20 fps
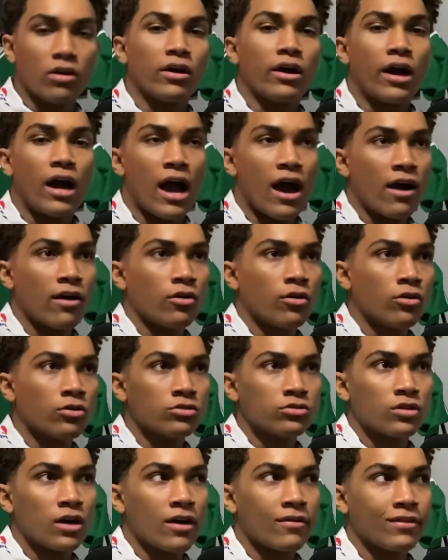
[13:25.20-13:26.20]
how
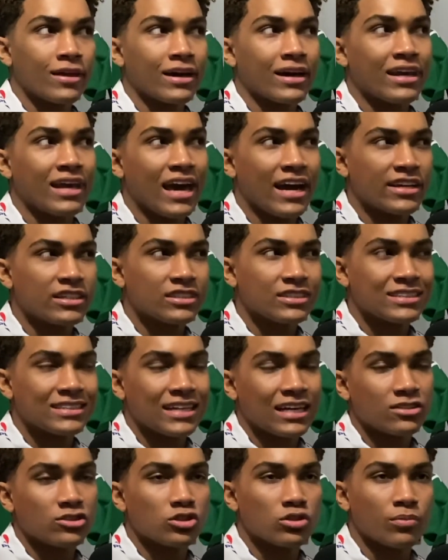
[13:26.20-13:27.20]
also have like an
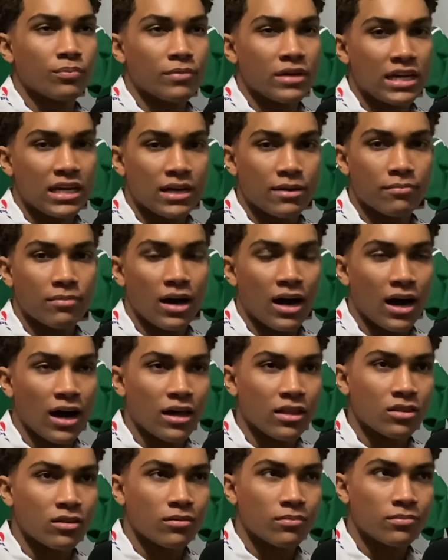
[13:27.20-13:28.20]
existential meaning
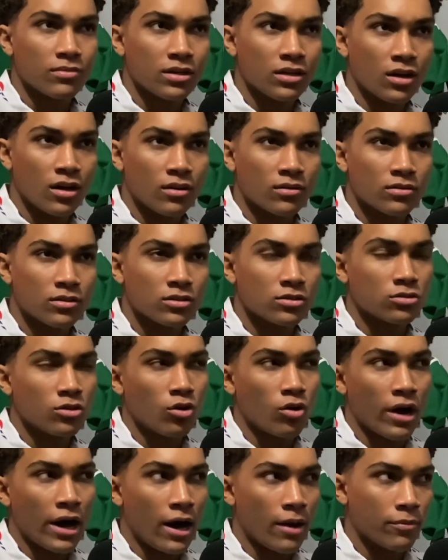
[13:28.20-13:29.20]
behind them, you know. This
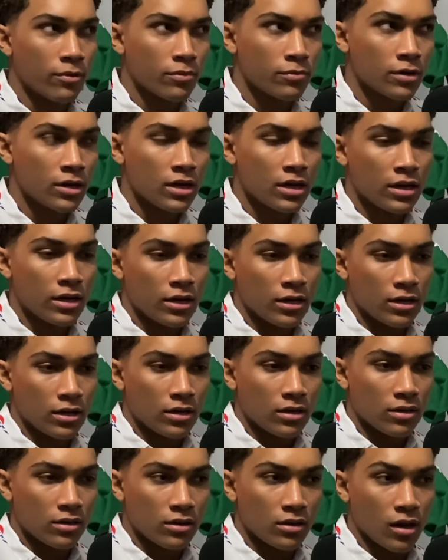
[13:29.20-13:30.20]
whole album,
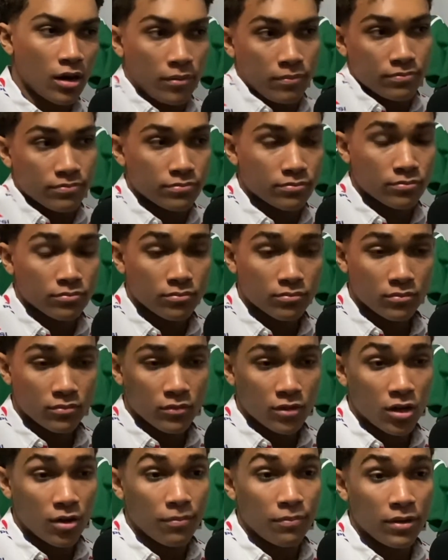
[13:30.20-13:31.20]
you know,
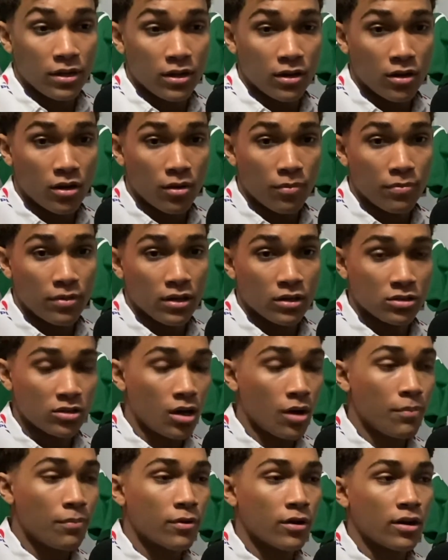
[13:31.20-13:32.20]
could be
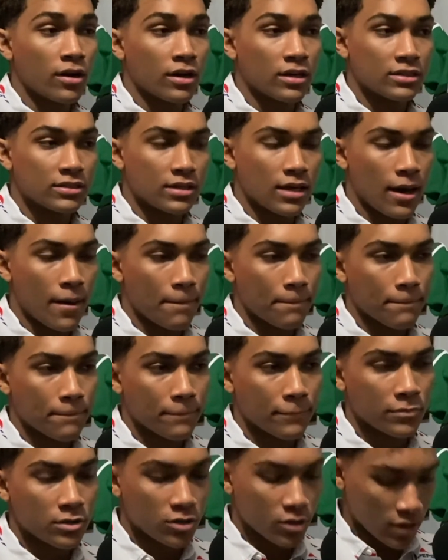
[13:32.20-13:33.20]
interpreted as that.
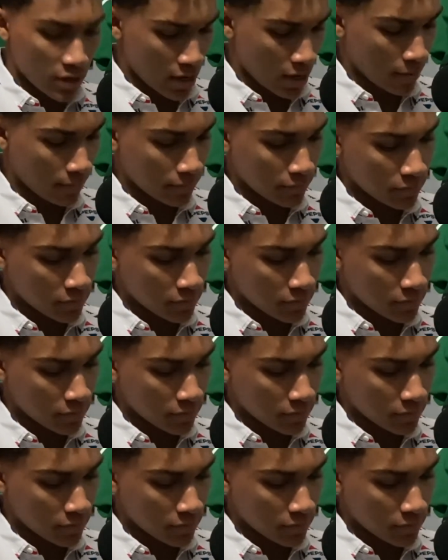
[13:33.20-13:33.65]
So yeah,